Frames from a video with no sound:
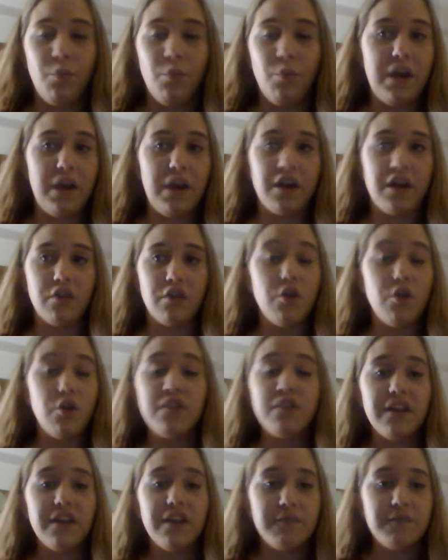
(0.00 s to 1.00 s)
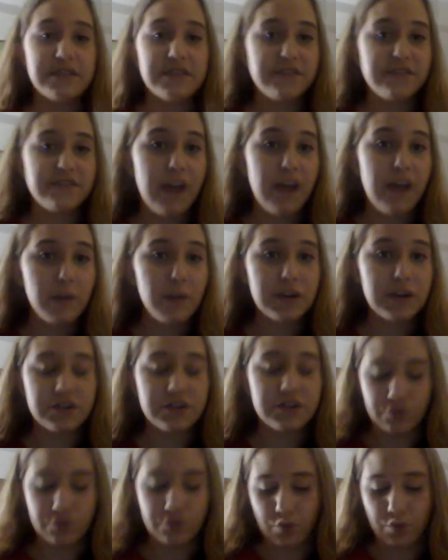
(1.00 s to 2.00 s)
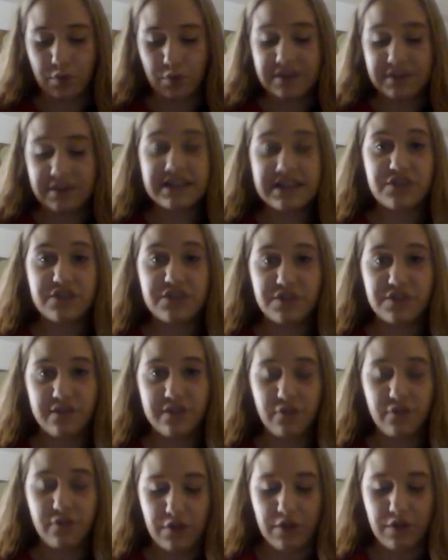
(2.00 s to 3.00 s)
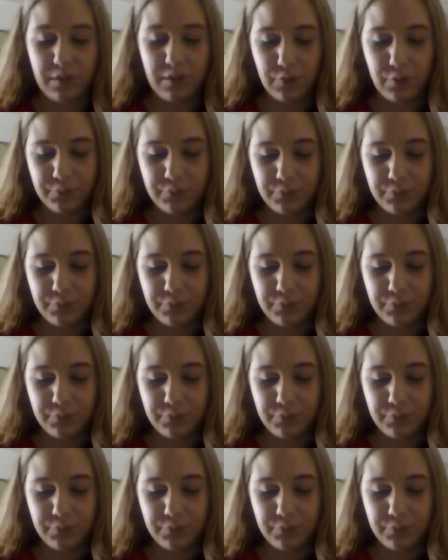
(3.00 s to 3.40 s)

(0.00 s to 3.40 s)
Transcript: wear clothing of mixed fabrics or be slanderous of their neighbor.